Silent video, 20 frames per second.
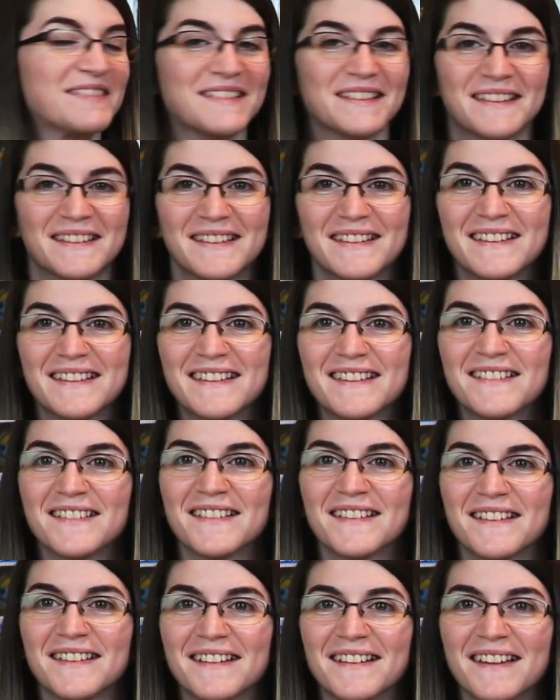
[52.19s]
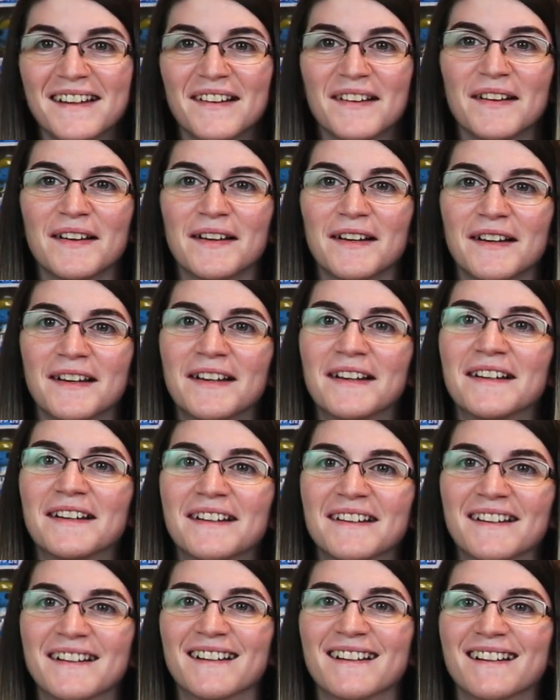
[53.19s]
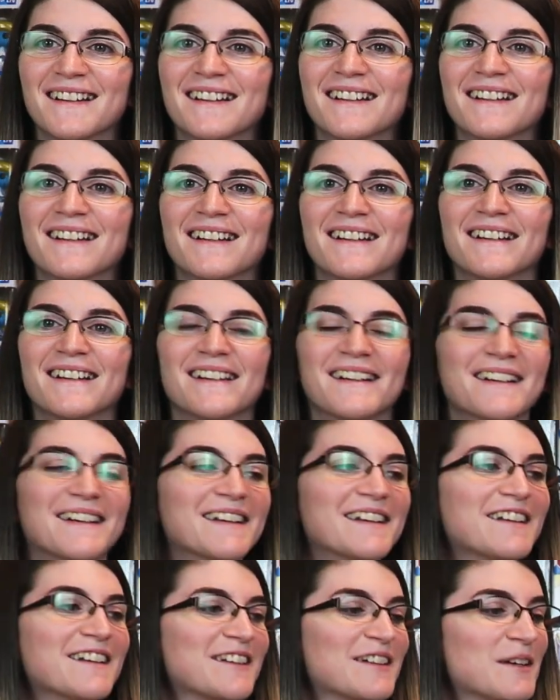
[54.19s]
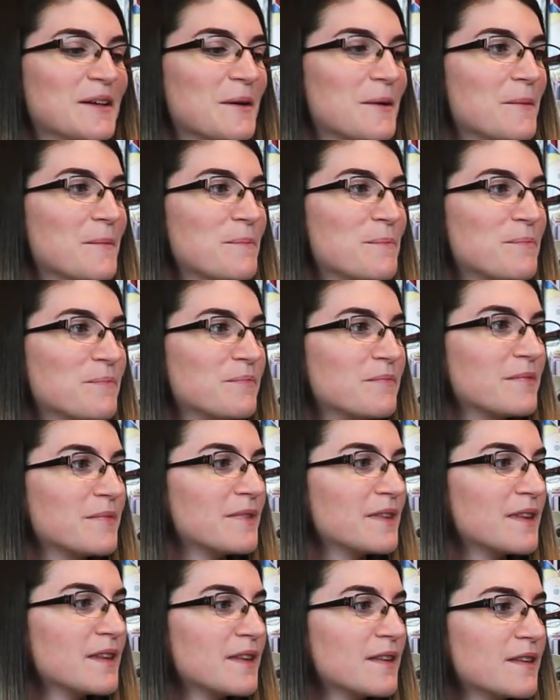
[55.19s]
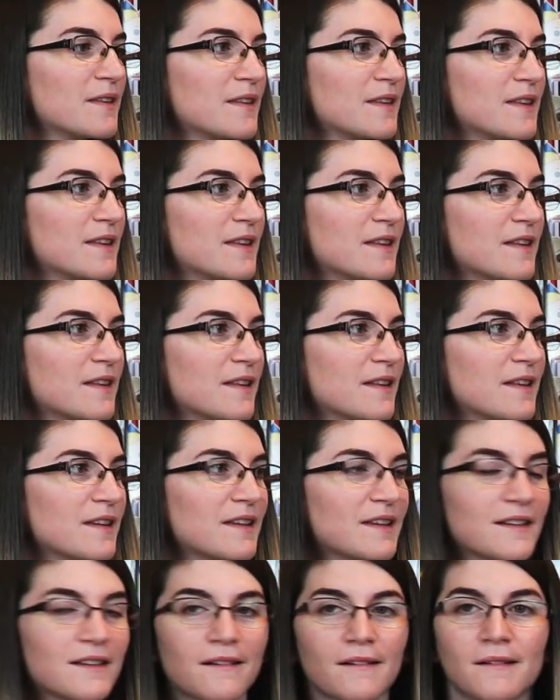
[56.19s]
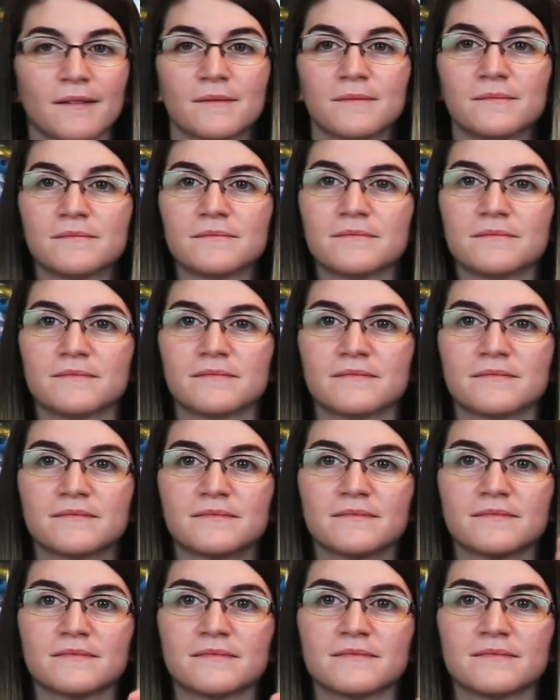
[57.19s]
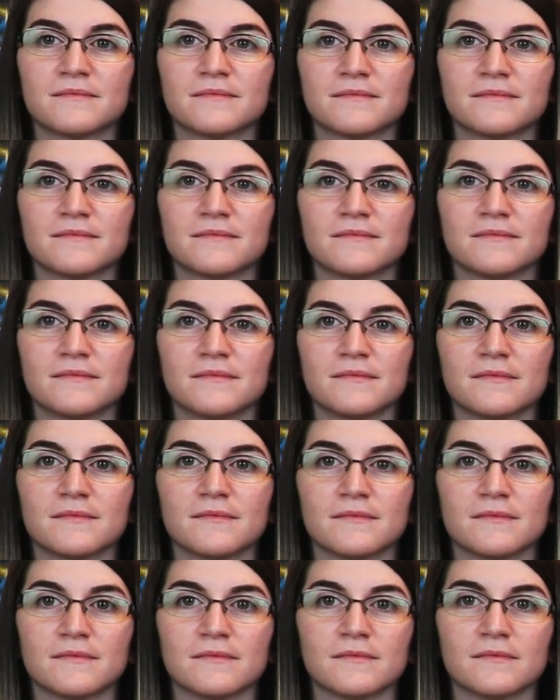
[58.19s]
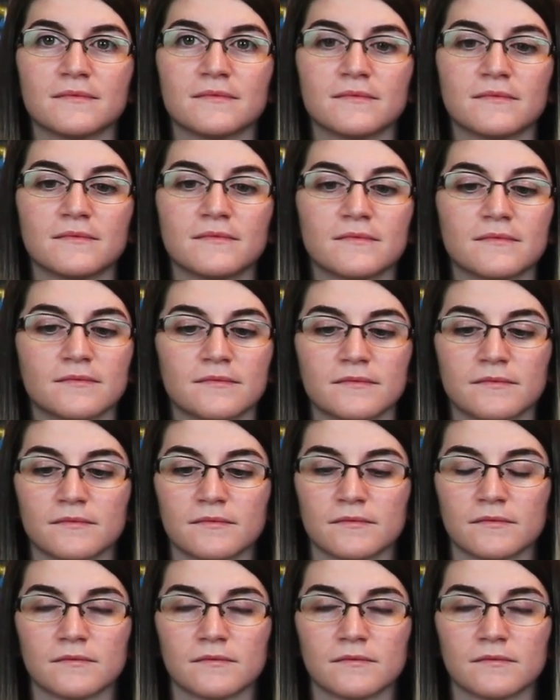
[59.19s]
(silent)